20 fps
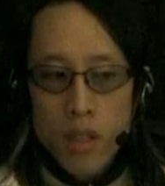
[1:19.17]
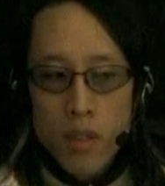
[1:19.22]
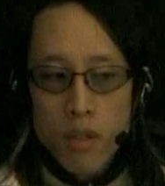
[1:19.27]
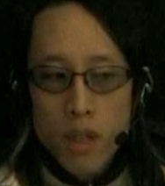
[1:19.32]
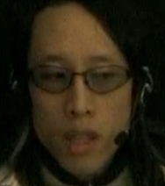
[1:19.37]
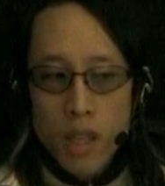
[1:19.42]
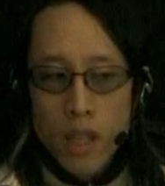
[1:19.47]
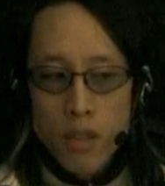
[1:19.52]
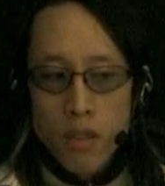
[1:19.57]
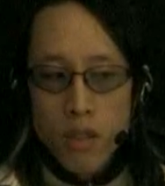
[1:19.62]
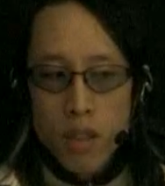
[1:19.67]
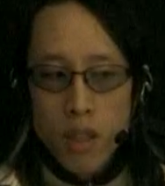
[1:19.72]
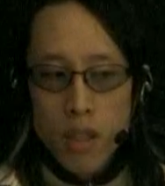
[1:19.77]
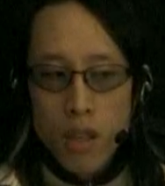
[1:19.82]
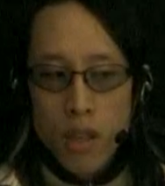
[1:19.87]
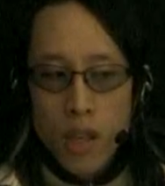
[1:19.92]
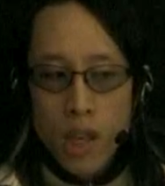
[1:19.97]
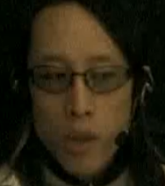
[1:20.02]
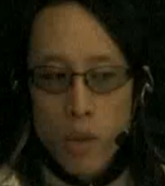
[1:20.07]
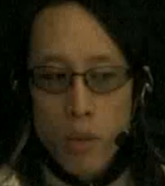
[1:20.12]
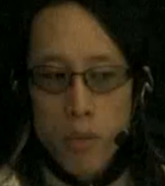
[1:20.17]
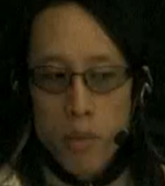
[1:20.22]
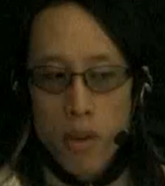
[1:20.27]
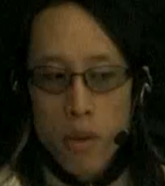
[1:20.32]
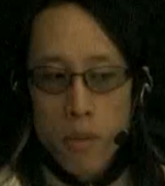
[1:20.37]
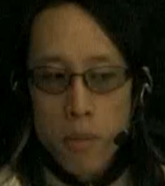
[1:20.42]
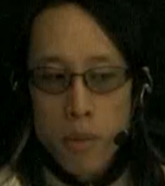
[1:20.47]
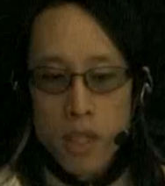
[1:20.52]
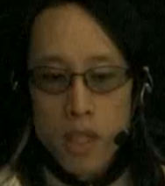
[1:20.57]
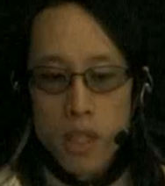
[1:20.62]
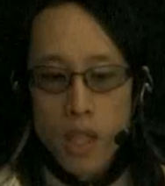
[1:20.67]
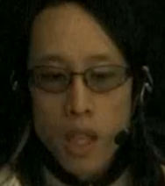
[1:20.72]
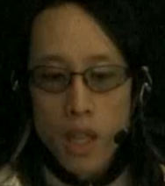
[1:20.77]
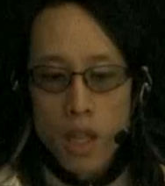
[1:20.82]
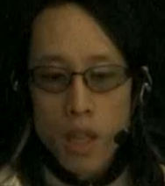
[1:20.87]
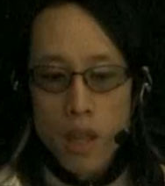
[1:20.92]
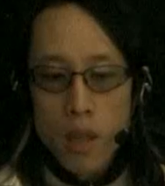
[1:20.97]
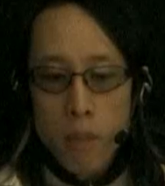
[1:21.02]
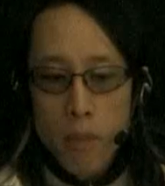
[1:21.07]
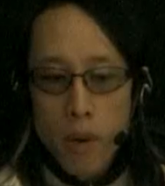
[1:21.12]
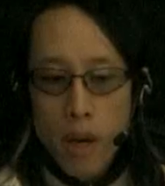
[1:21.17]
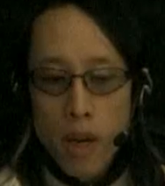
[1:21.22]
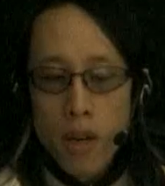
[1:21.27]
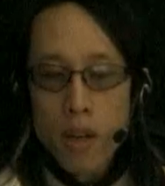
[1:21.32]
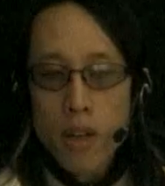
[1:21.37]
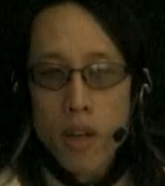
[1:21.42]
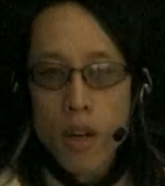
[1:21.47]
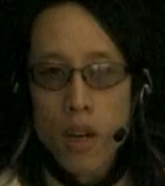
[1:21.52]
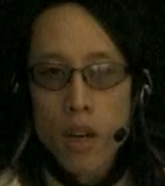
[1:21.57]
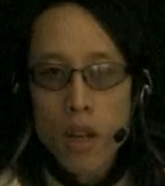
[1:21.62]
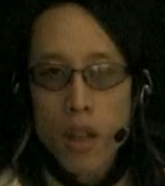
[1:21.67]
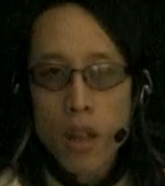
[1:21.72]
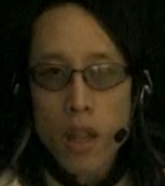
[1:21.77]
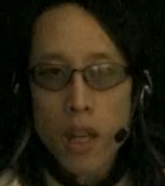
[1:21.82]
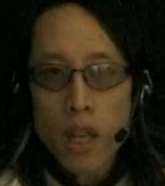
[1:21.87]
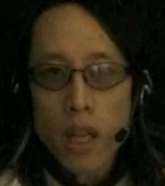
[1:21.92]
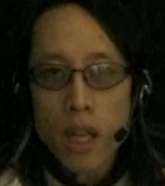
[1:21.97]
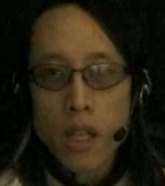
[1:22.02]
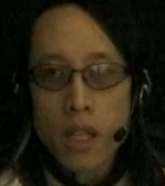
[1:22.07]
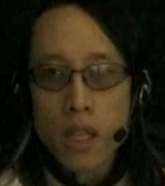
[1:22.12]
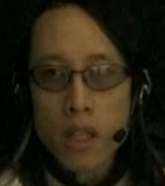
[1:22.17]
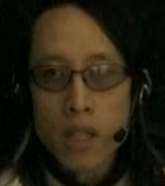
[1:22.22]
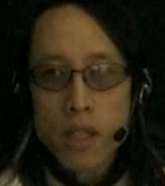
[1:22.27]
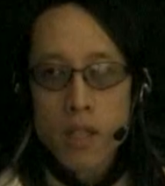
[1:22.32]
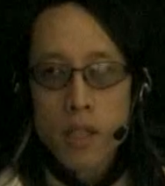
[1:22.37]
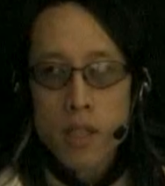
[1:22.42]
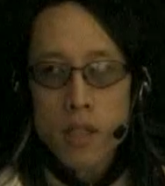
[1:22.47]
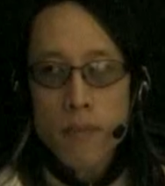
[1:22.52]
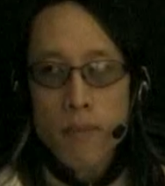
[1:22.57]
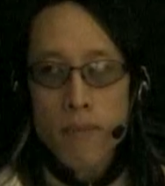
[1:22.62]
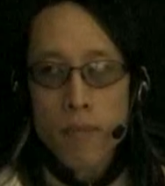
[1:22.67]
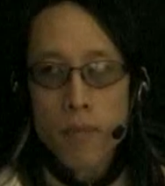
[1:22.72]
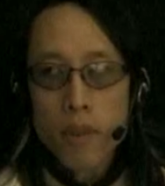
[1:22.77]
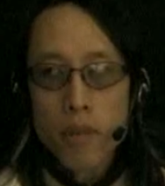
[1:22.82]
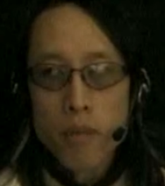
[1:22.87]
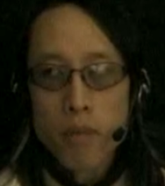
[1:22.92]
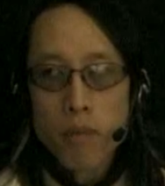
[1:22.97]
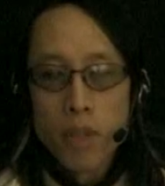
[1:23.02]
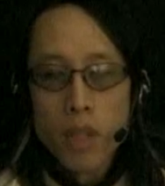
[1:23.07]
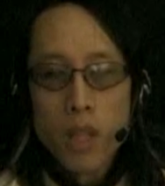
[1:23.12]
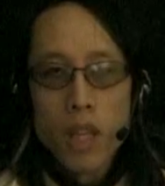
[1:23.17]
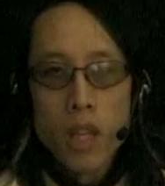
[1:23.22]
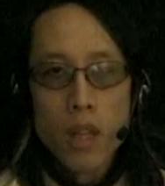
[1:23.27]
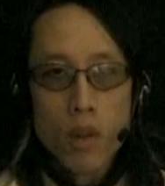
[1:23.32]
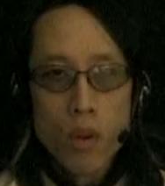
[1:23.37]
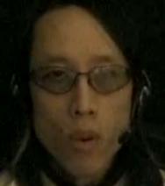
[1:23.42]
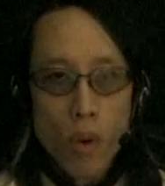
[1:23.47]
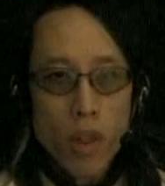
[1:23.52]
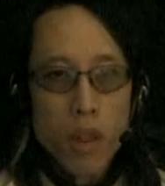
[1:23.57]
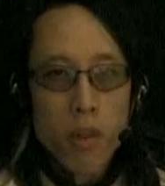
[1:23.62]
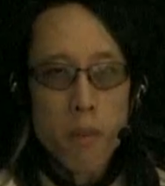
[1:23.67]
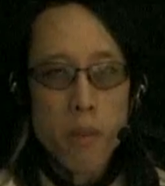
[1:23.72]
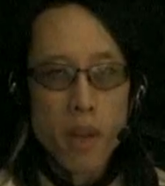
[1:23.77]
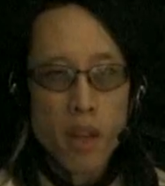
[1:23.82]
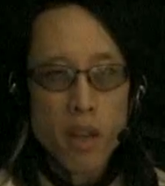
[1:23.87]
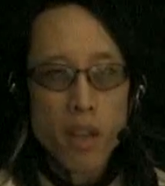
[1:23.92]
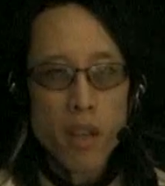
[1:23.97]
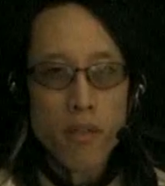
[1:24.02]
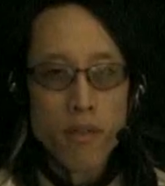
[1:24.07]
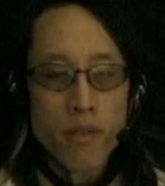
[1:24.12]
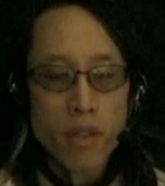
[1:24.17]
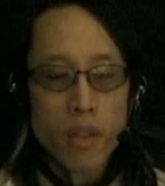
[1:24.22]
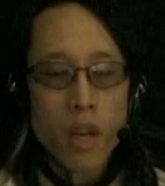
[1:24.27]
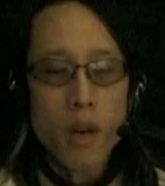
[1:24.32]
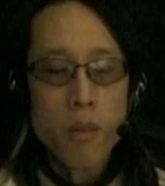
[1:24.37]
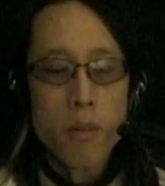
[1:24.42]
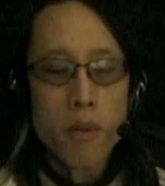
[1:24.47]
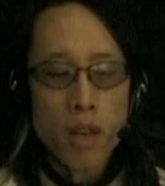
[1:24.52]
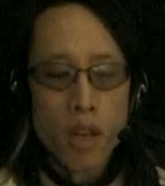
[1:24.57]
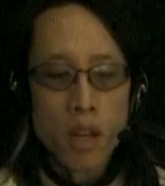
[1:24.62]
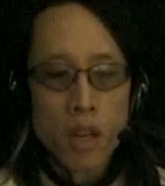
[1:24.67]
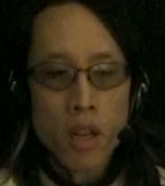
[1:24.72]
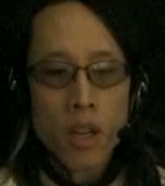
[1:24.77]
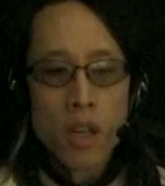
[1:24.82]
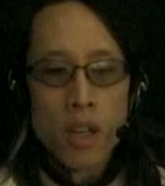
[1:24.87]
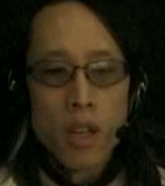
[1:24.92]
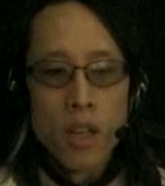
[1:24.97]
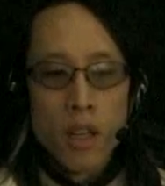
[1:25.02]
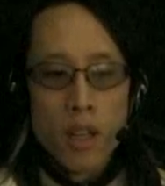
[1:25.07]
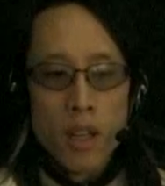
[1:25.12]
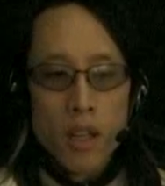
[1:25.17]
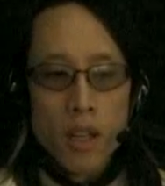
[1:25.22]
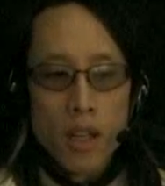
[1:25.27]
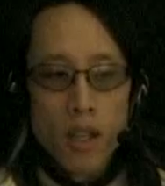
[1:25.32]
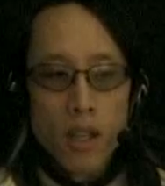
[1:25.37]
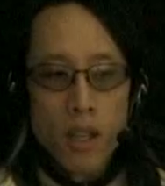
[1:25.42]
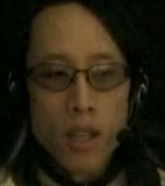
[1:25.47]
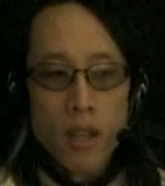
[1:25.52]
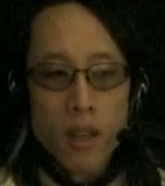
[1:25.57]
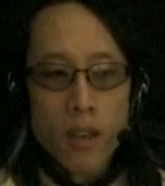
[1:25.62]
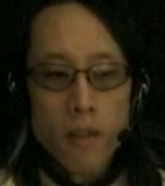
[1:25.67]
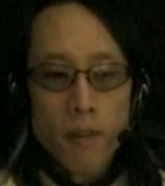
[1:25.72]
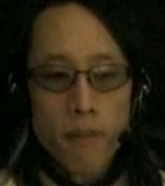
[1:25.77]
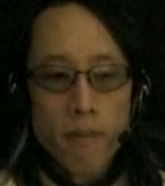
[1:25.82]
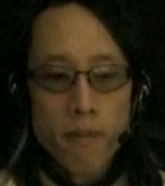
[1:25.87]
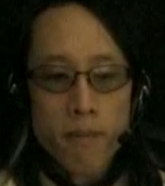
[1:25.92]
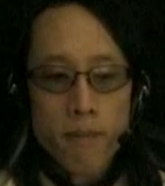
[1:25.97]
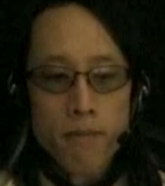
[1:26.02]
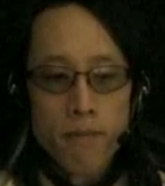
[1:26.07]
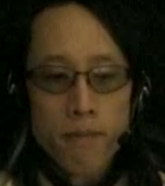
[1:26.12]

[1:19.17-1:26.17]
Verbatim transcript: well, actually, you know, I would probably say that the modern art thing it's really a North American phenomenon. Um,